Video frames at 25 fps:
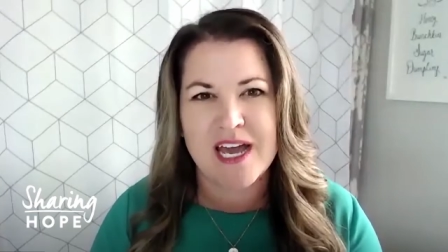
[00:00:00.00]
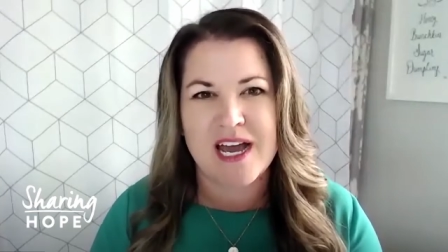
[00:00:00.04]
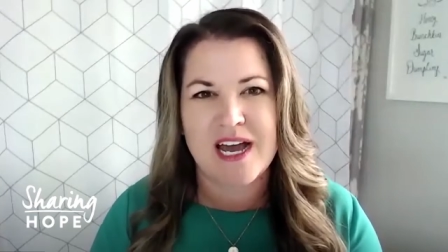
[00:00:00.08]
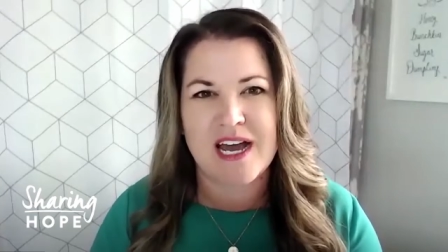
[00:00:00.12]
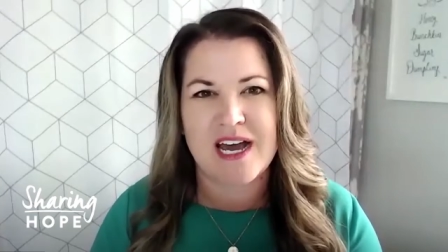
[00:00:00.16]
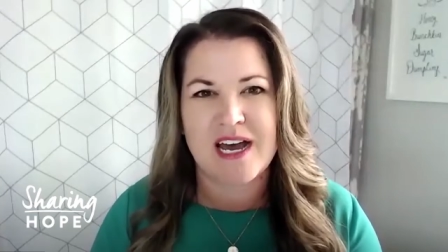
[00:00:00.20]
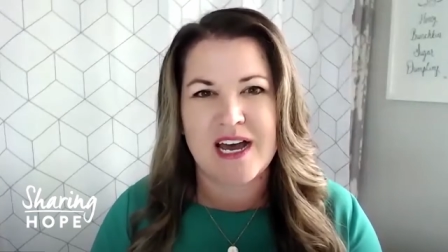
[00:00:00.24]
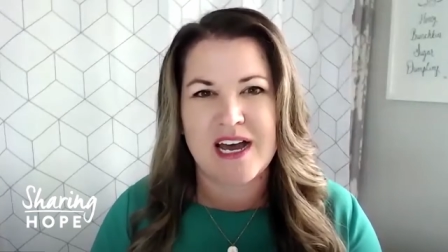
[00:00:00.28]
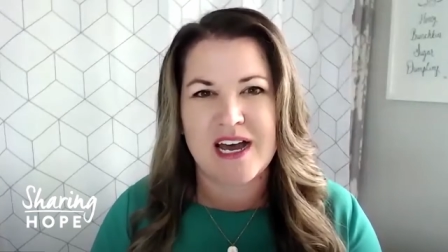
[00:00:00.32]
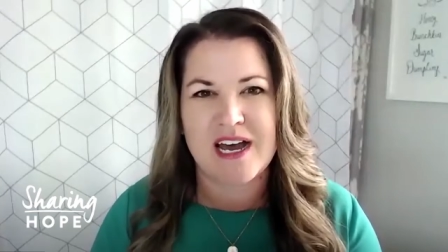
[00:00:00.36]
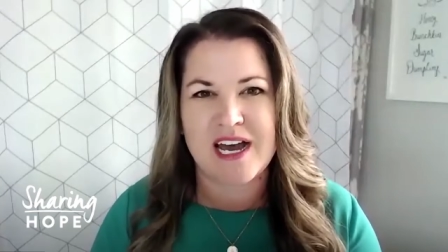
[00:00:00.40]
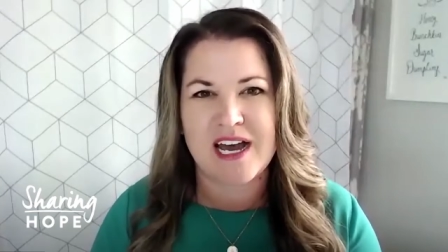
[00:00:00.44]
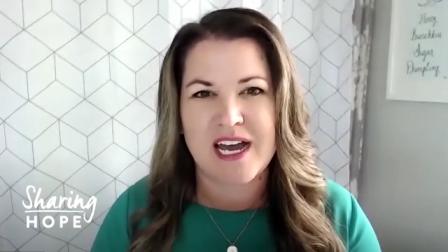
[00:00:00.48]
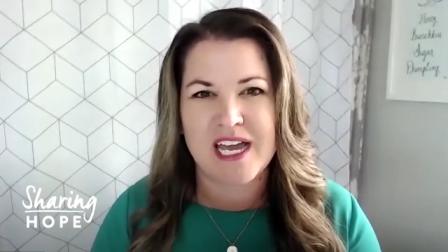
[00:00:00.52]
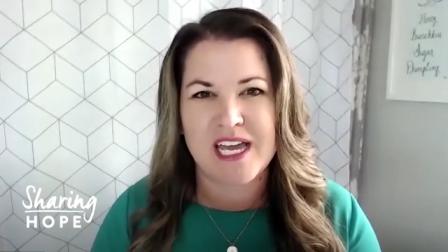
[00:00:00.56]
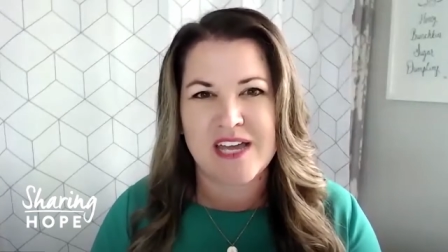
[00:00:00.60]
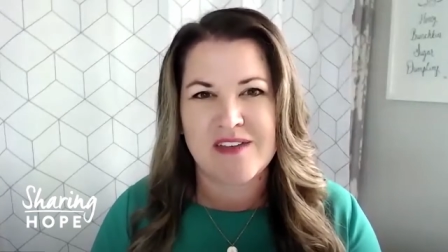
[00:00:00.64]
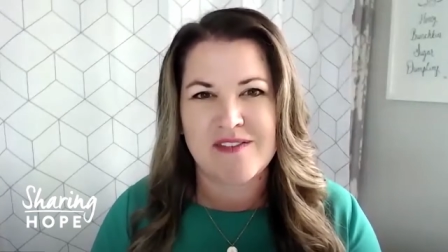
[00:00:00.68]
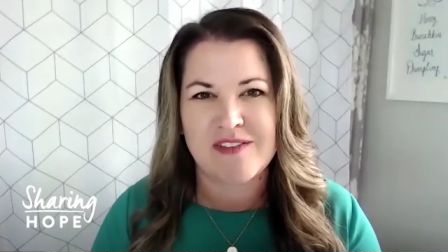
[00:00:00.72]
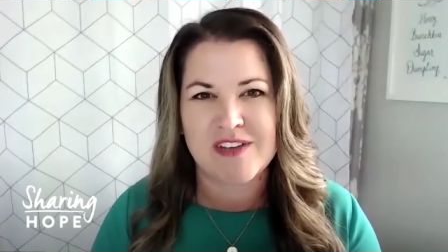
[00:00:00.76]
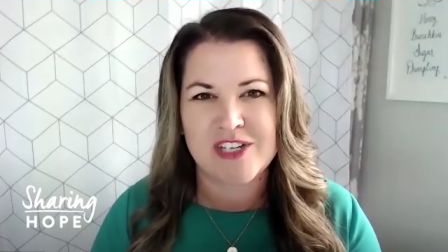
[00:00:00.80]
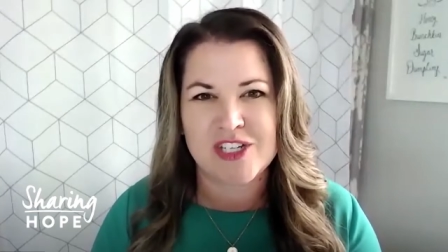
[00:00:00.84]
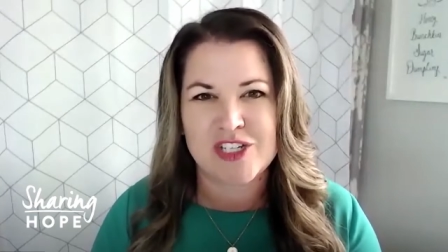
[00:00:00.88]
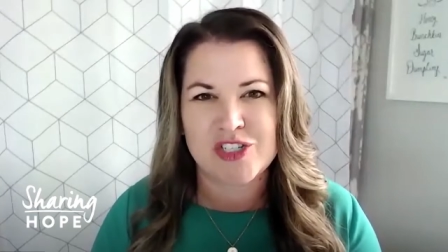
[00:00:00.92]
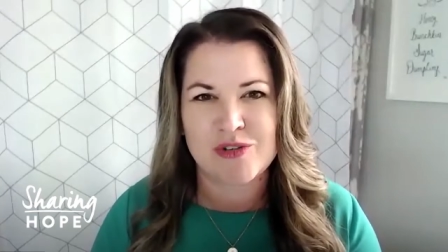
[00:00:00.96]
I have
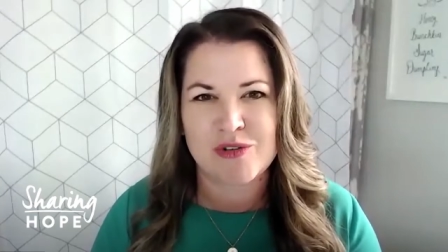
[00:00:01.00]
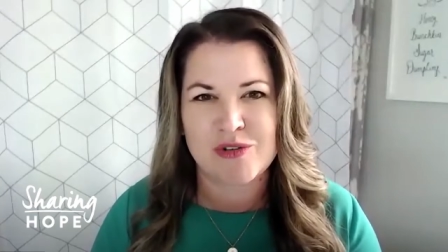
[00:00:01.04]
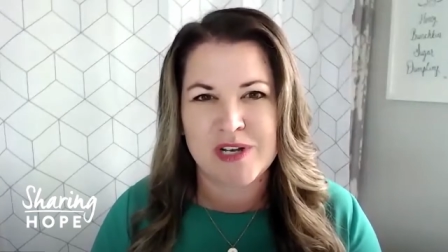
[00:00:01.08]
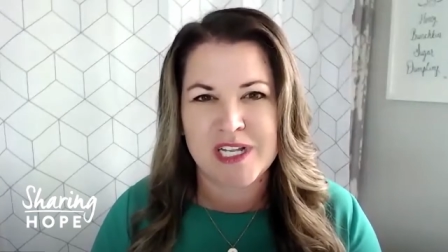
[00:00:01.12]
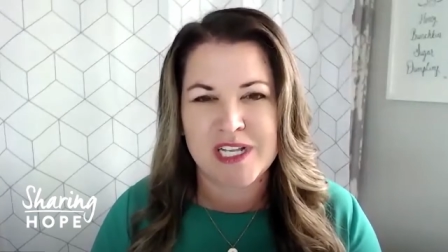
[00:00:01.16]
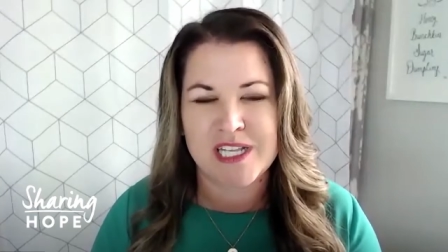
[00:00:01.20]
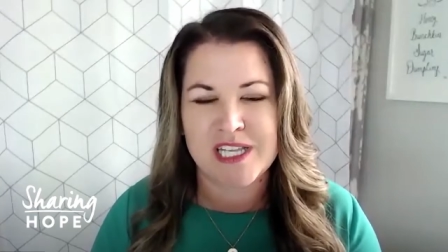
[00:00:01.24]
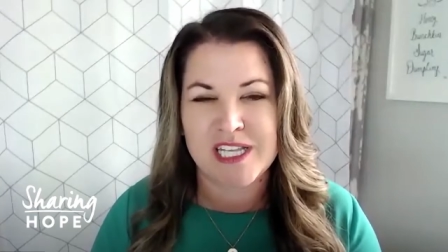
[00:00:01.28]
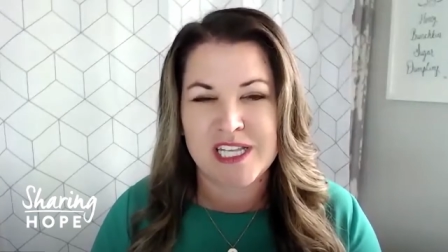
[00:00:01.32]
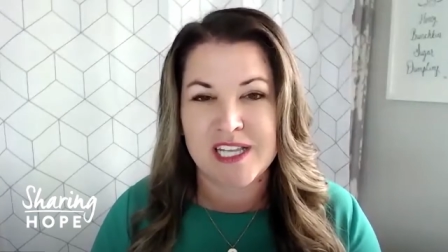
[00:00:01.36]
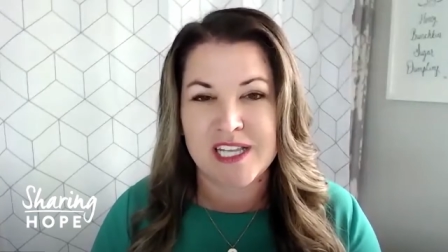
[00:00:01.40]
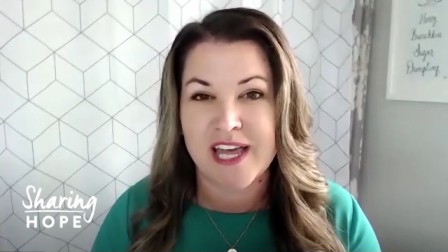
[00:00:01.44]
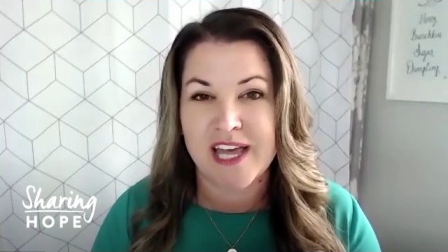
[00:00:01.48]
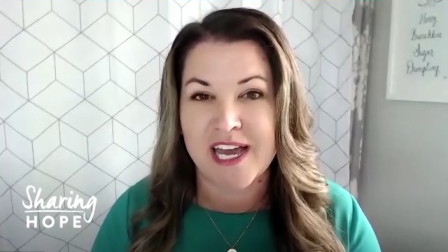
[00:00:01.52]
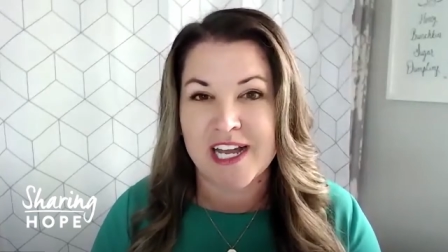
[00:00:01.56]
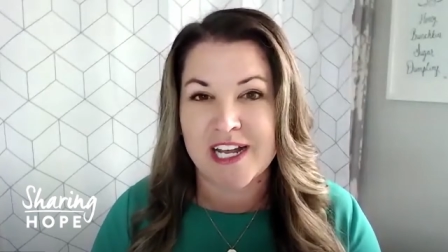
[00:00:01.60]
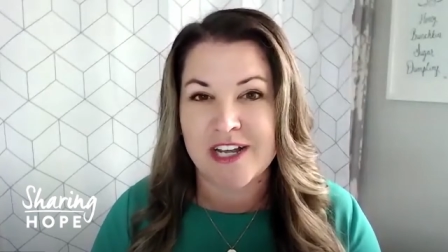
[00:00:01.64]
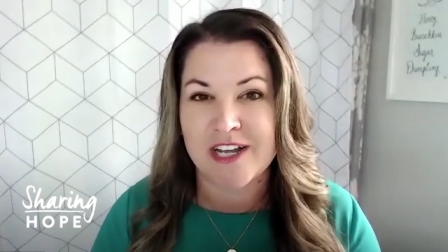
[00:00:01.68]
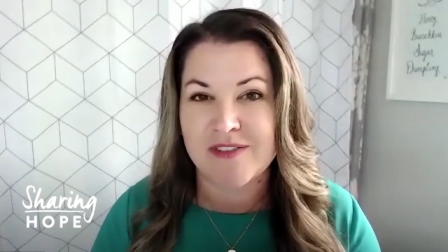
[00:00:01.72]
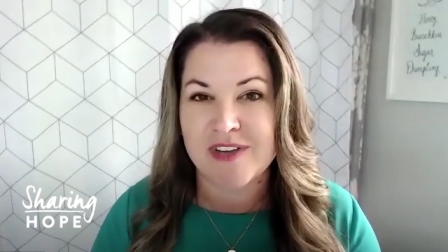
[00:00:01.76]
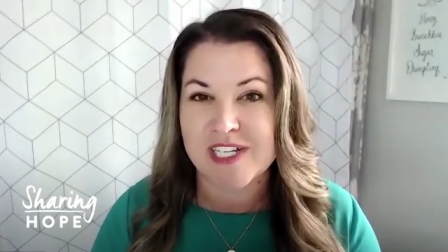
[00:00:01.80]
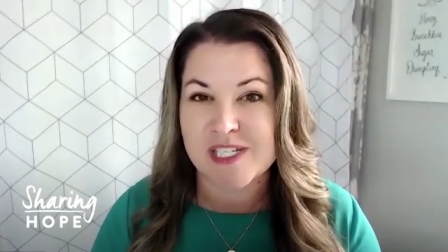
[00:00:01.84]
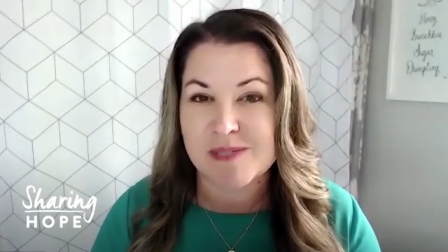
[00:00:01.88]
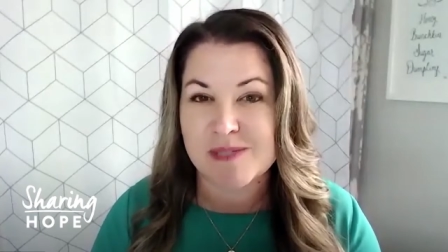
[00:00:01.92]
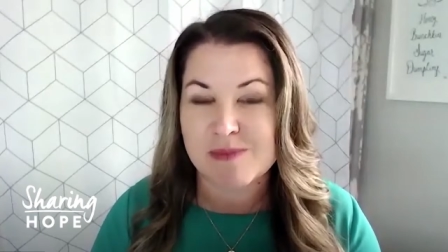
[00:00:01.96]
enjoyed the lack
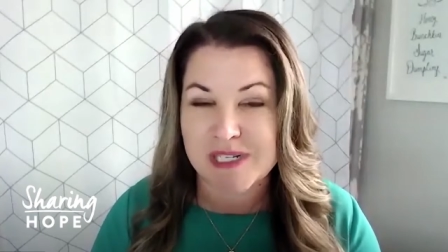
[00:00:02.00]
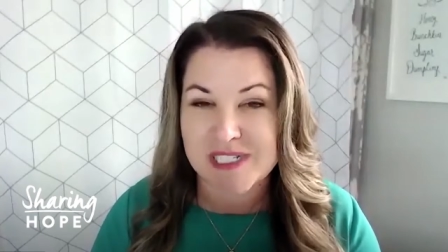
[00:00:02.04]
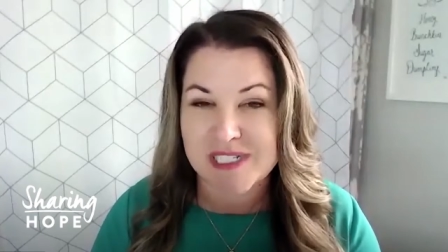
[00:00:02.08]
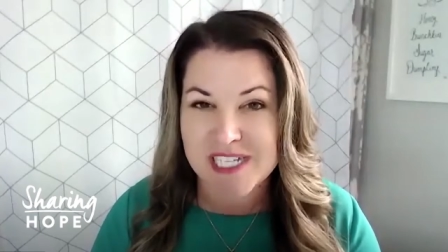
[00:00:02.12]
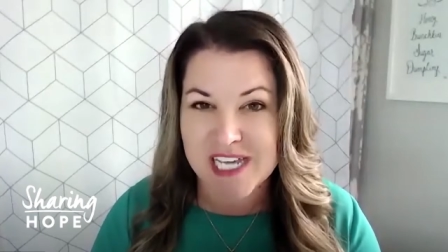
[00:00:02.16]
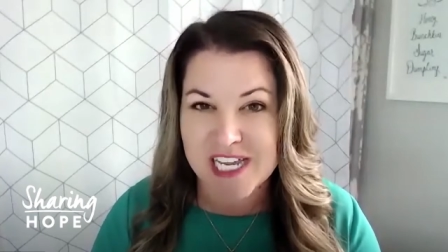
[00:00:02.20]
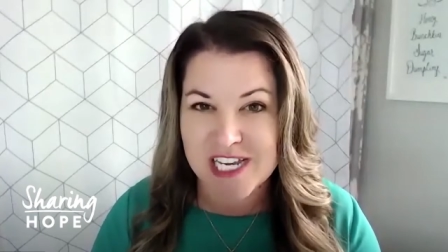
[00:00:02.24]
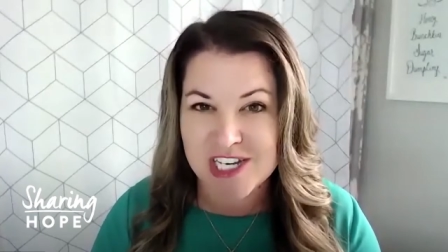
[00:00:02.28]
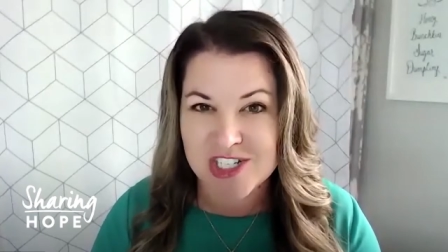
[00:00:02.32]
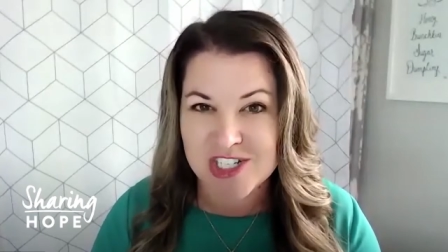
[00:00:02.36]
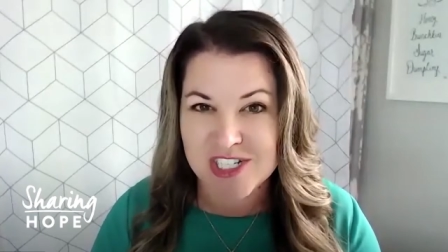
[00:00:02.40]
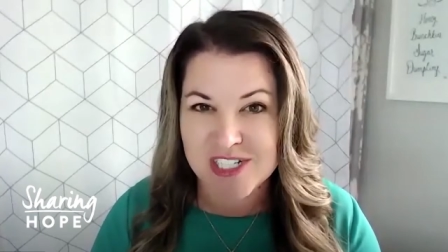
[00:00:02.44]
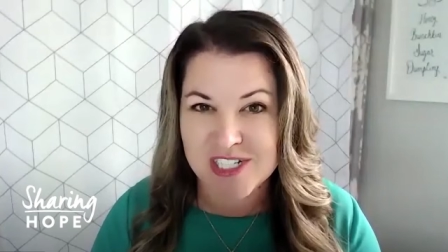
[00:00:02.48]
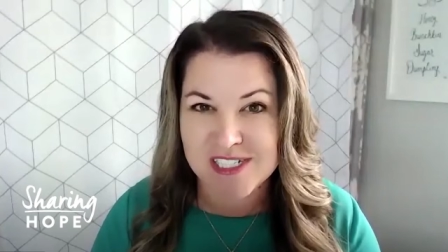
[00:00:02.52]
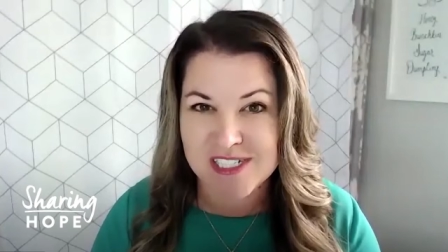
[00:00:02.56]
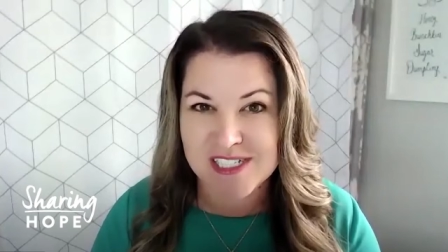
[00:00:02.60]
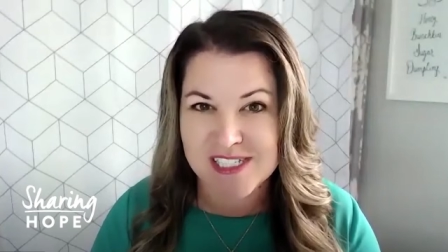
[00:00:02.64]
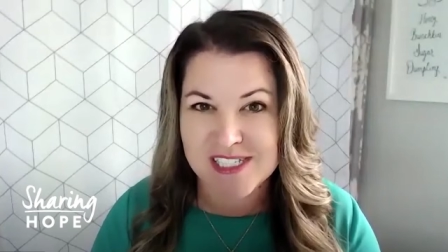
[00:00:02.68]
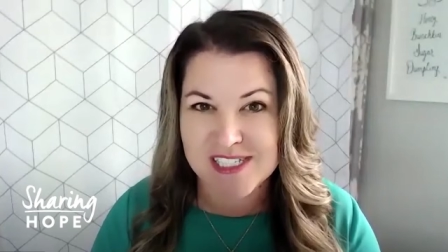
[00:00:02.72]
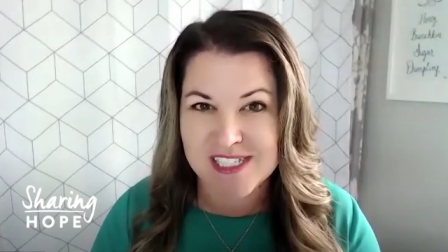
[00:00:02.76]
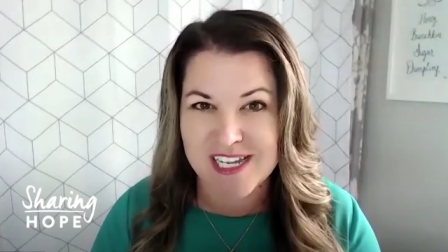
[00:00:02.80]
of expectations